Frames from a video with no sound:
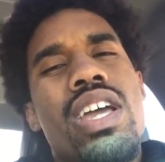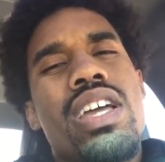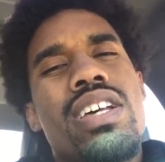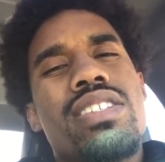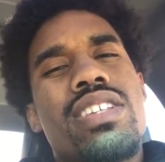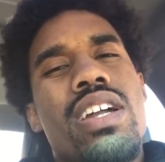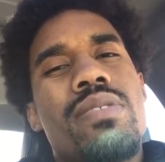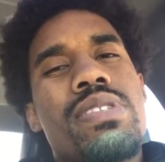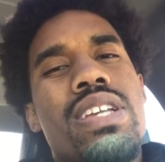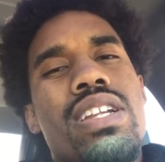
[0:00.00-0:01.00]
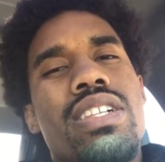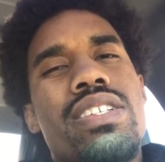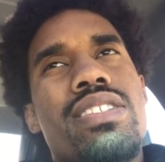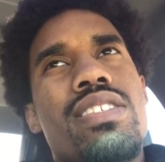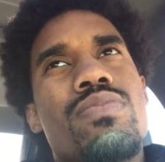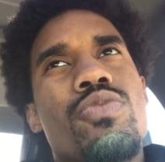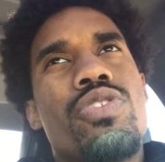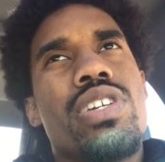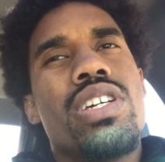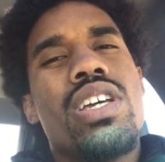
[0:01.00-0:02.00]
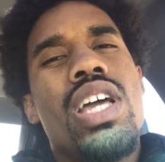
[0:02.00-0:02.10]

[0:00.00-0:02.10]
And I got them to sign a lease this morning.